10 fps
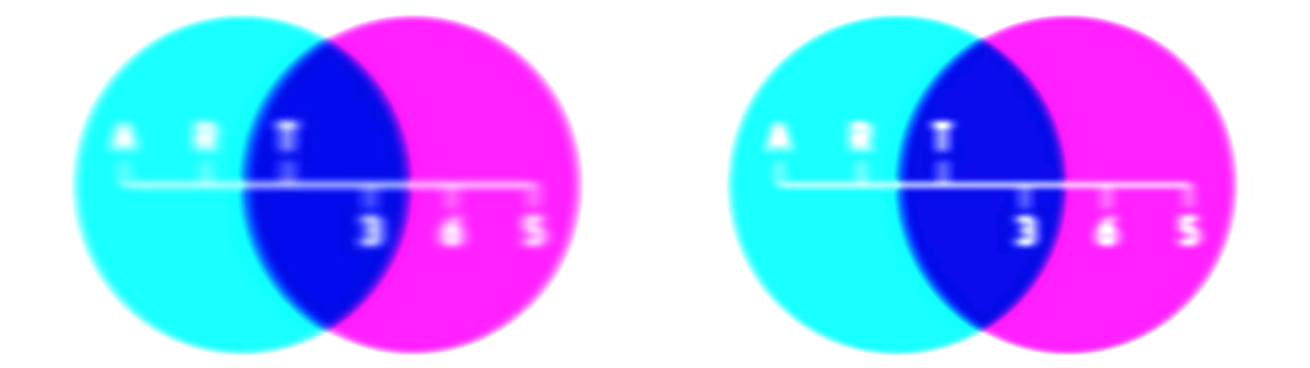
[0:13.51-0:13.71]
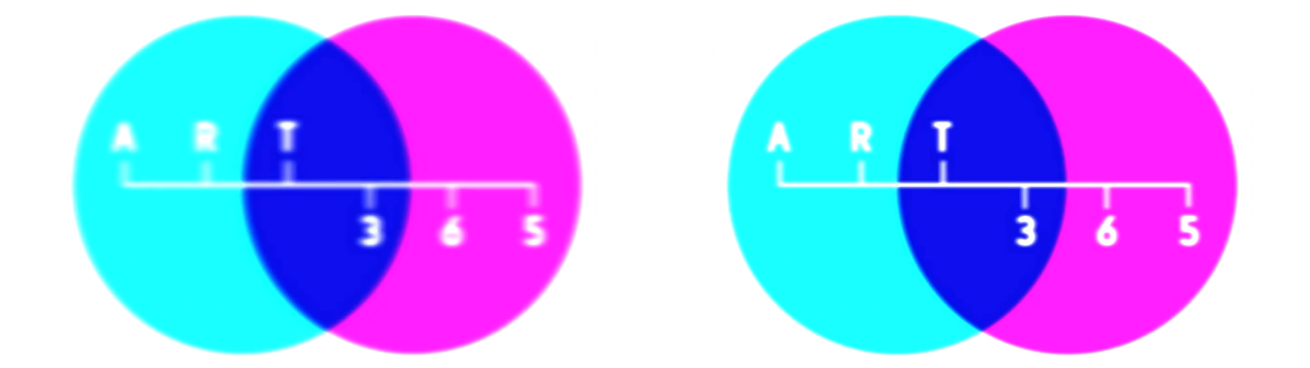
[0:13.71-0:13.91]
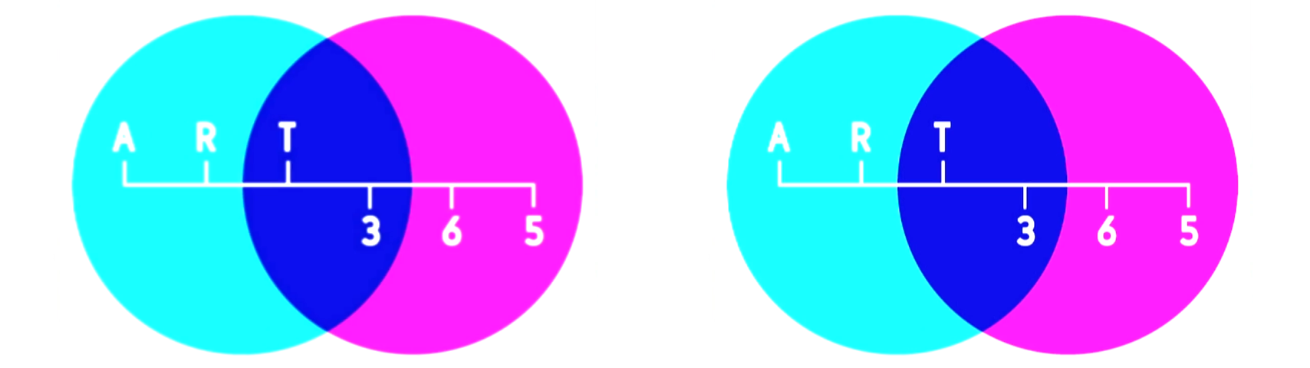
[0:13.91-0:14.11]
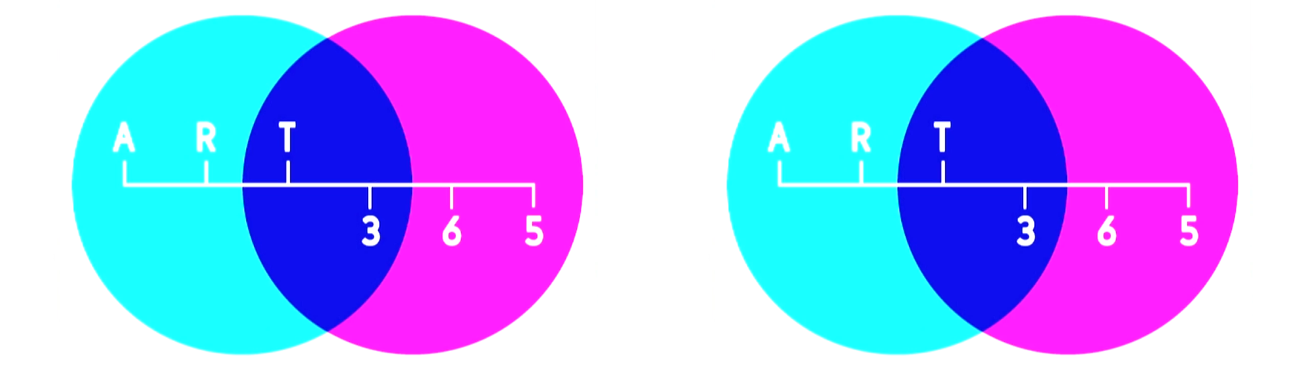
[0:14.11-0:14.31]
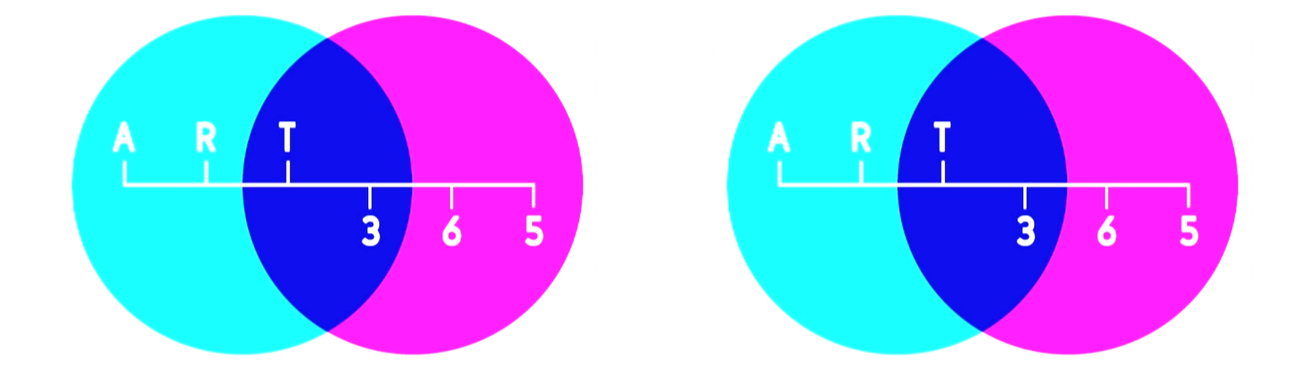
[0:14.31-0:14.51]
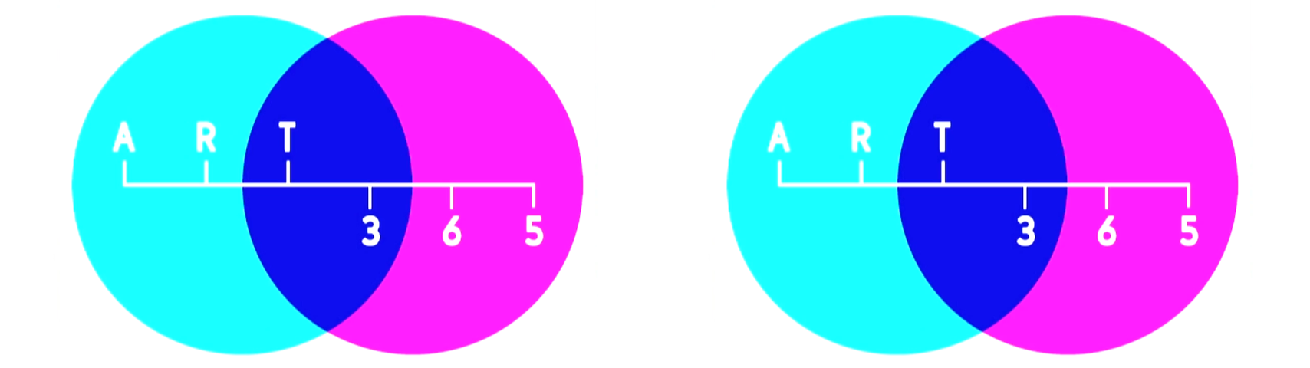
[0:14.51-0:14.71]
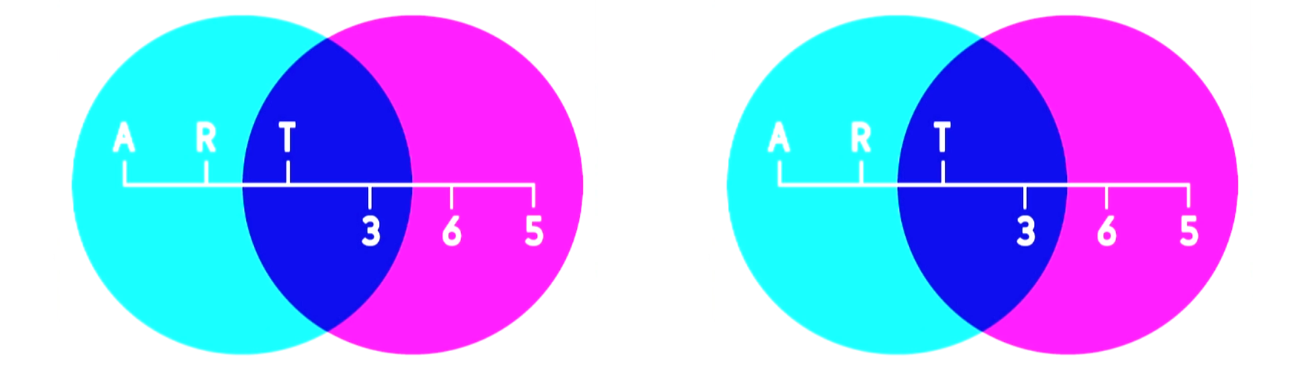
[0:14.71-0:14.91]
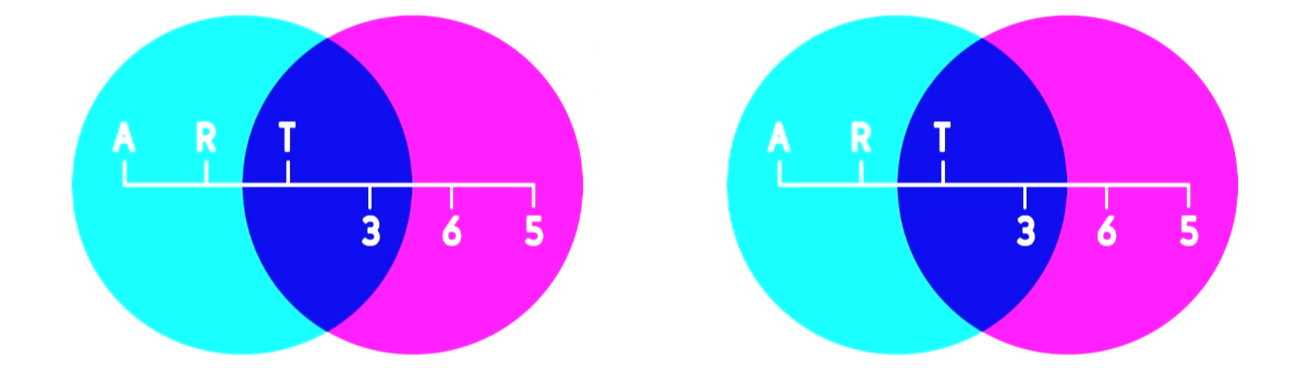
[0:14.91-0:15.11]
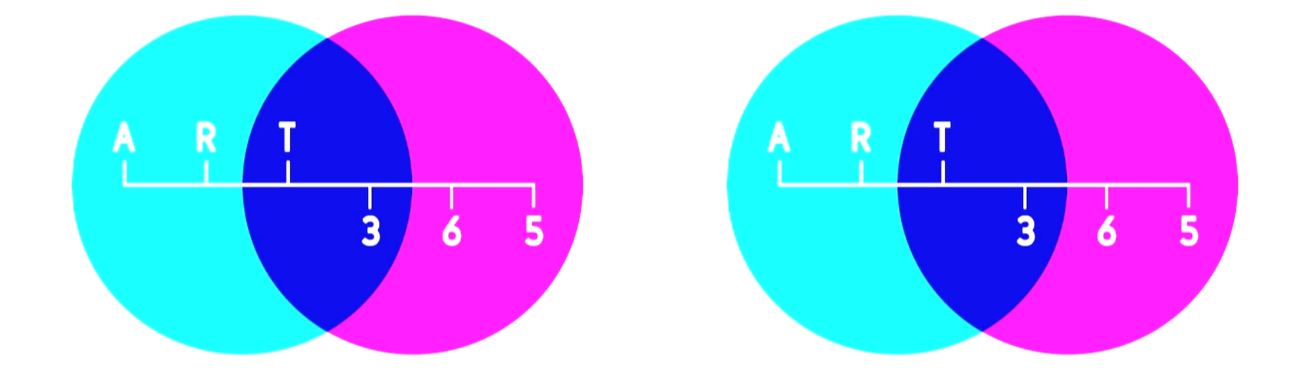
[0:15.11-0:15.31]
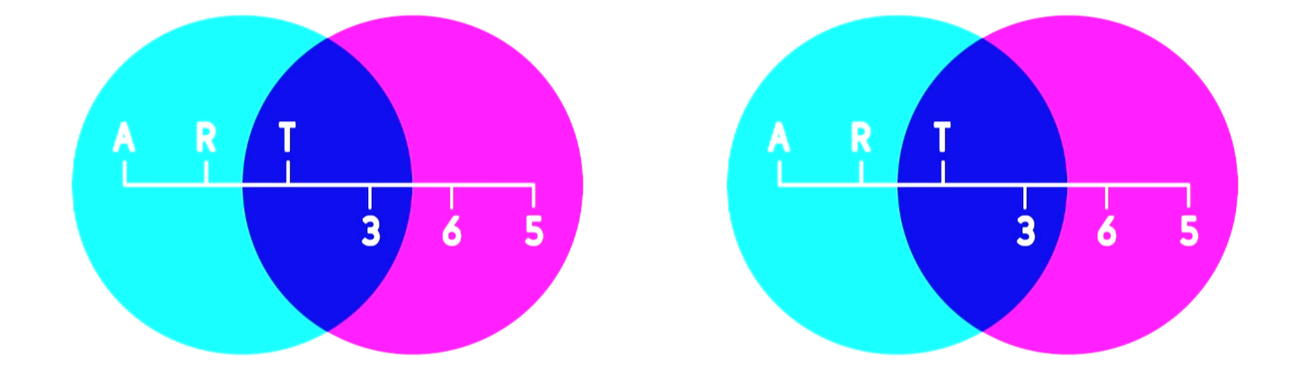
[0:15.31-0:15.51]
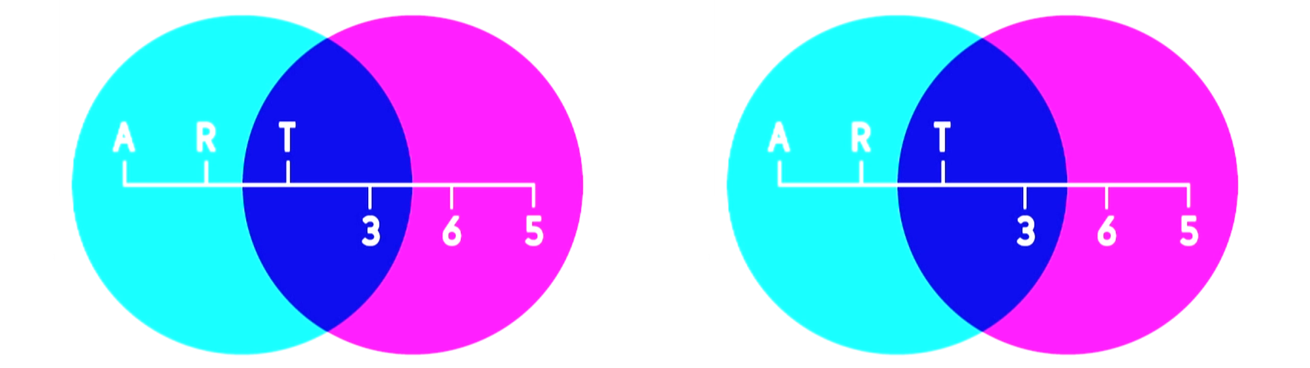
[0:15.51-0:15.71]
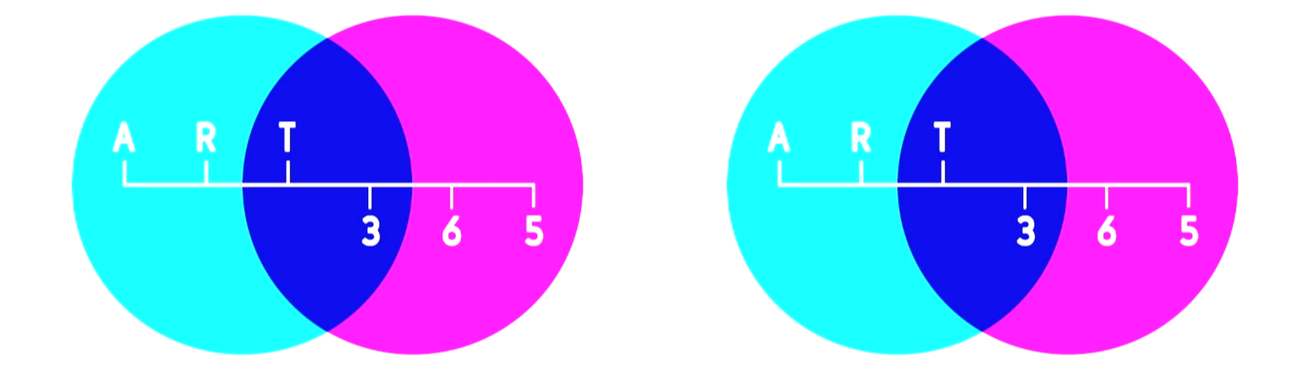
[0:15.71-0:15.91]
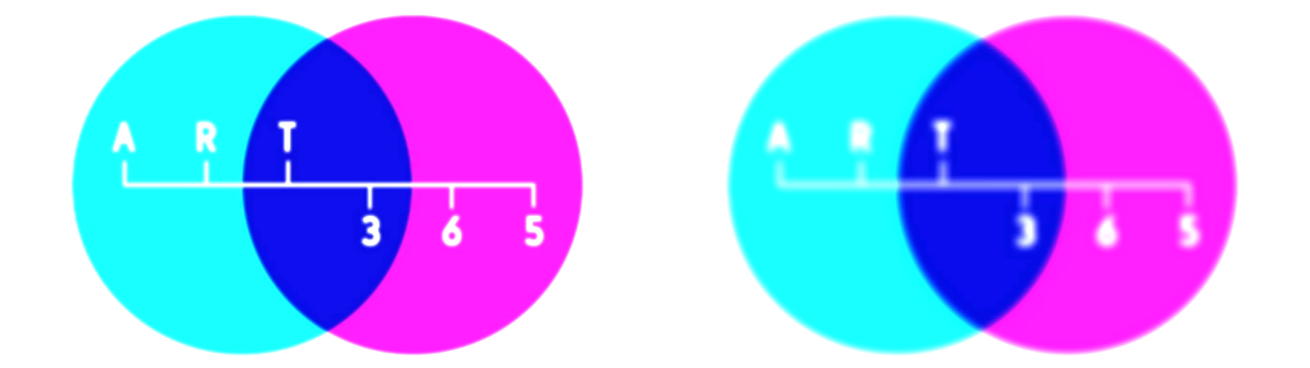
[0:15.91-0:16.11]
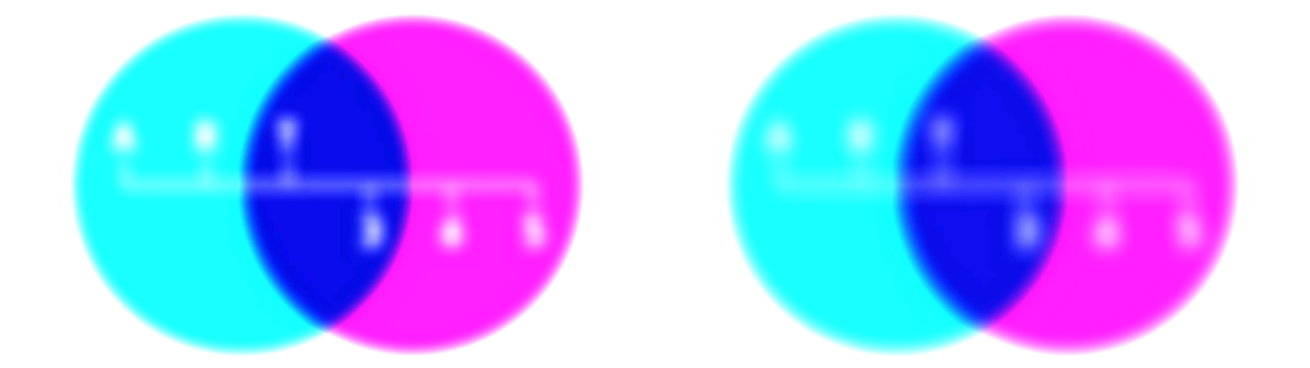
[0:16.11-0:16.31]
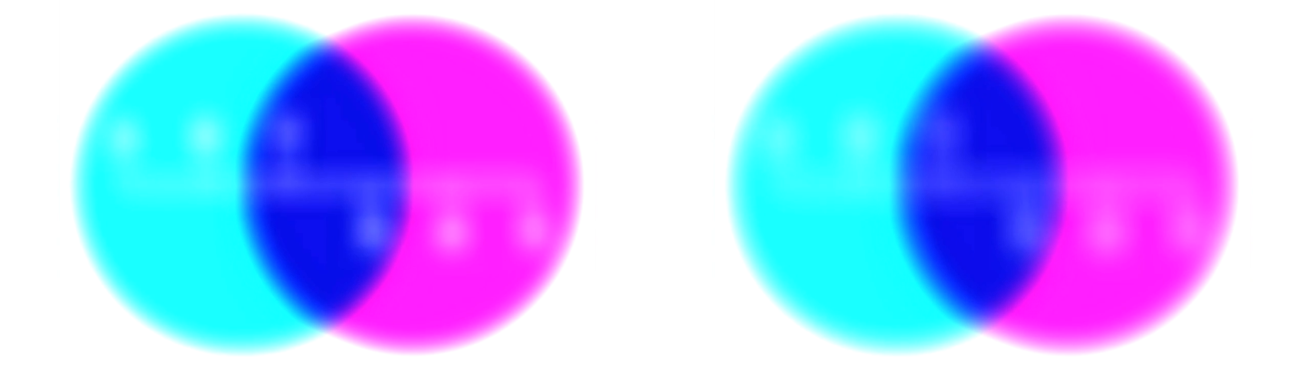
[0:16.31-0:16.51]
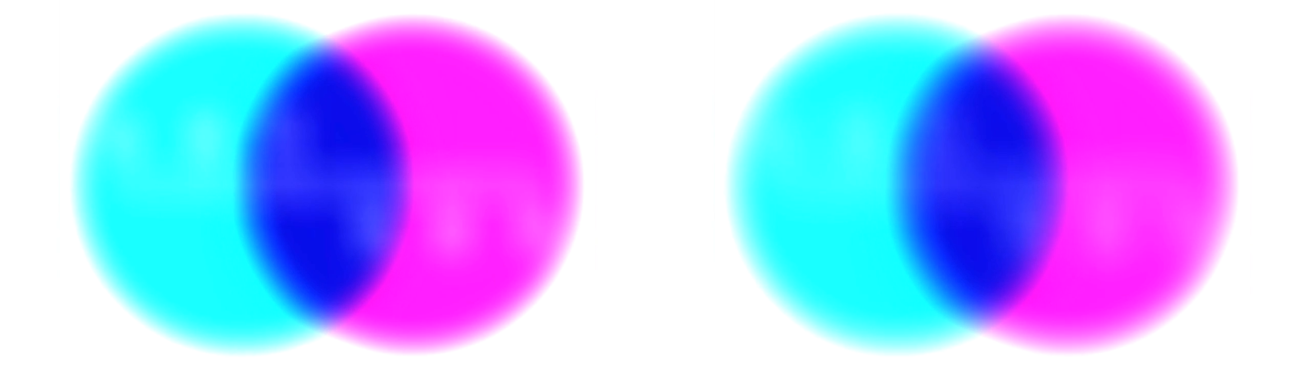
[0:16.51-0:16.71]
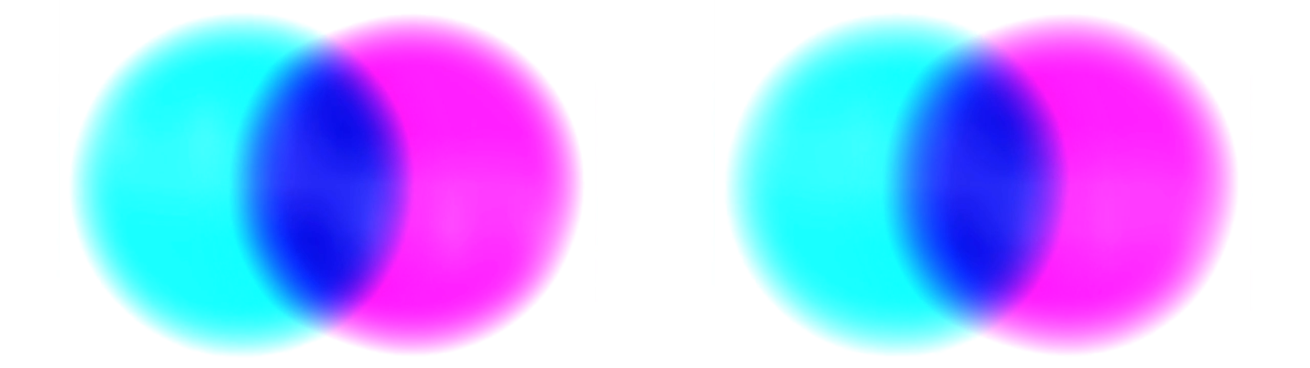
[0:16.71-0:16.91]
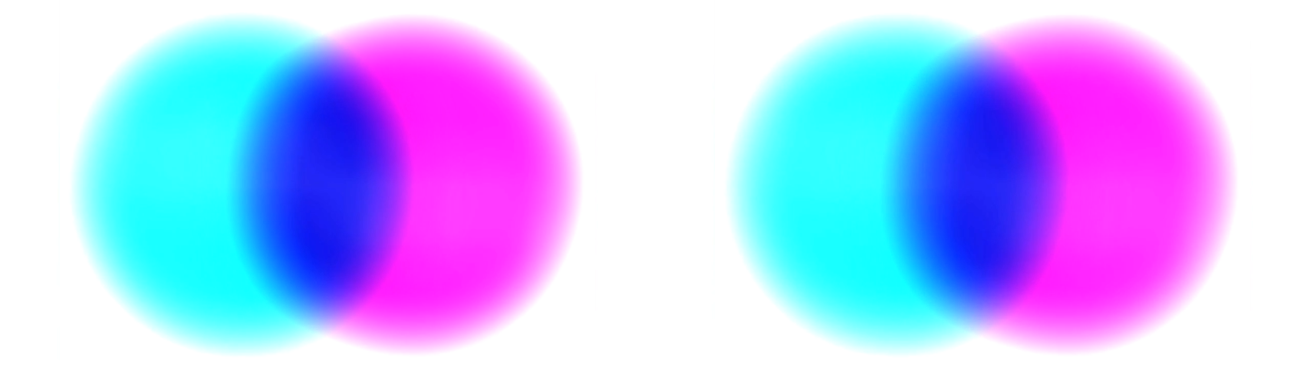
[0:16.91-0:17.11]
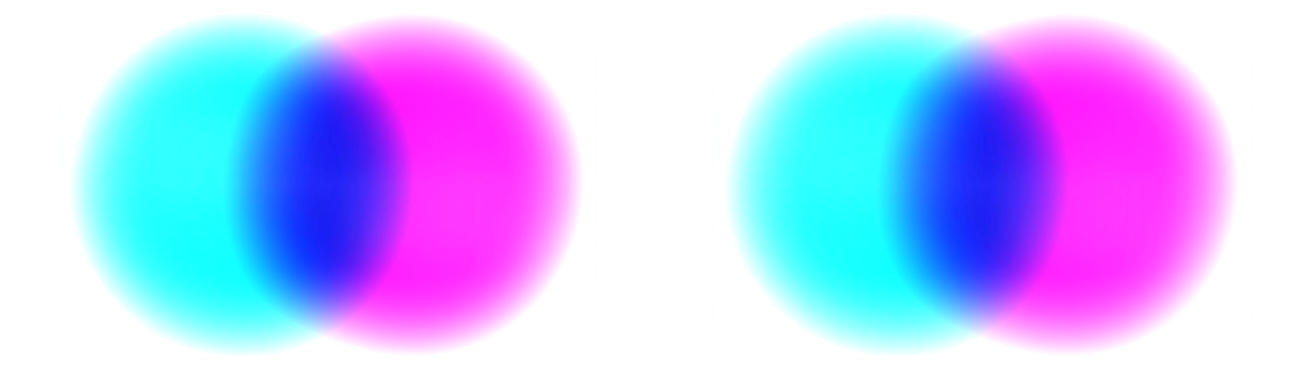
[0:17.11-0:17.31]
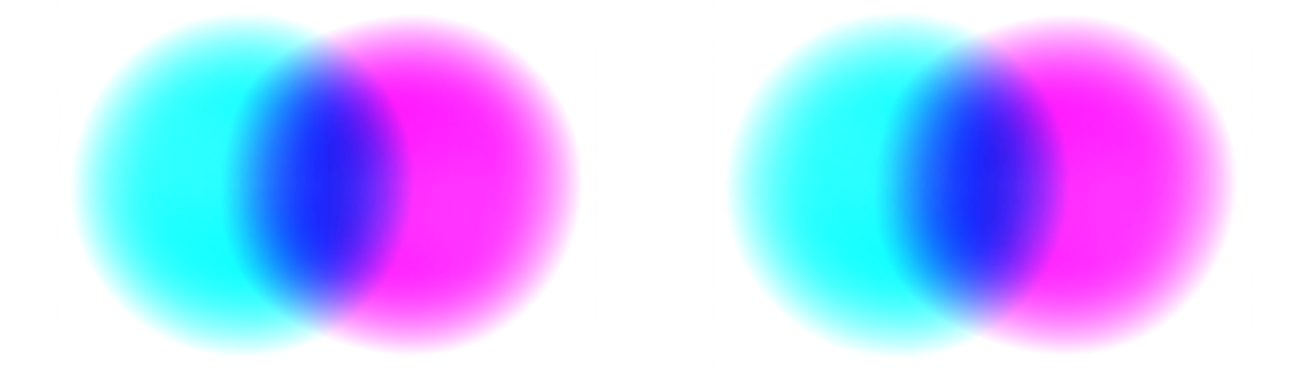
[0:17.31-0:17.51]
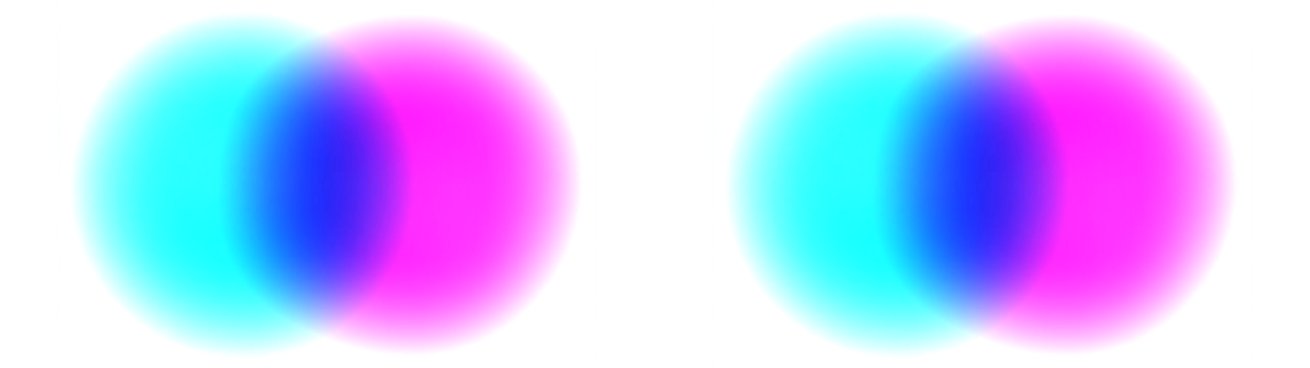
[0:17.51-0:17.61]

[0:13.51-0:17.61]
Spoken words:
Nobody's mouth can be seen.